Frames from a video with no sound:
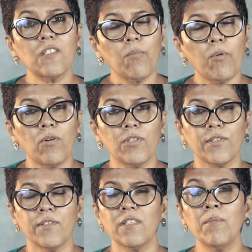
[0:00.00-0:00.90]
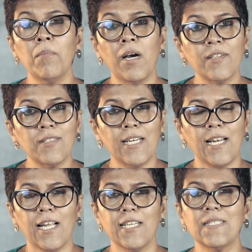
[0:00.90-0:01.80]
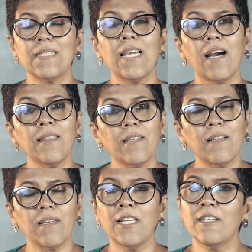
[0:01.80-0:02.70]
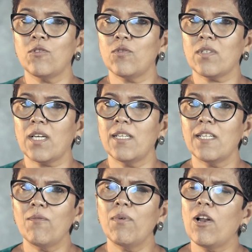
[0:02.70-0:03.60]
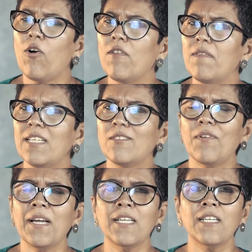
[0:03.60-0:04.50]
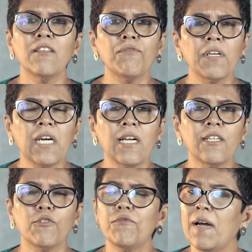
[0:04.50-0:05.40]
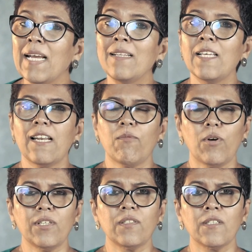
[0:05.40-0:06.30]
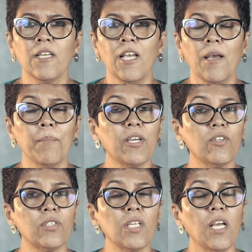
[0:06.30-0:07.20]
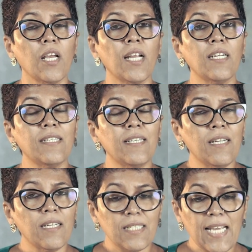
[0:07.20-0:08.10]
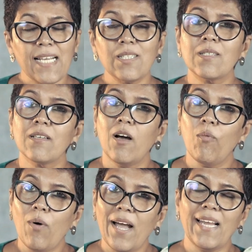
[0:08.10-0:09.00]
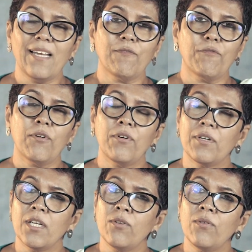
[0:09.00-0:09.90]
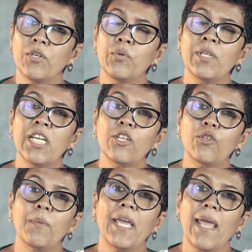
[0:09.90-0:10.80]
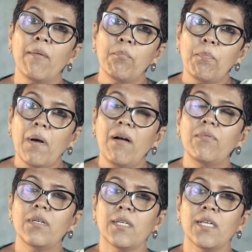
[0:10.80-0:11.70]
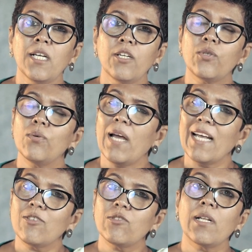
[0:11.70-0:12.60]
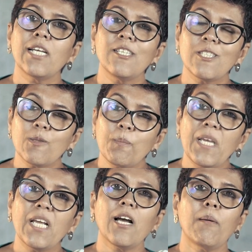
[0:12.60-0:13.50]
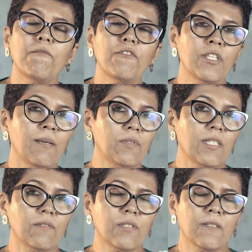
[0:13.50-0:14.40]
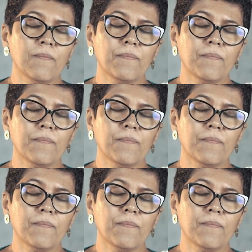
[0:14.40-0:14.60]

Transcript: subaltern, the marginalized, the other in a society will always find it difficult to find their voice because it takes a while for, you need to be empowered to actually speak up for themselves.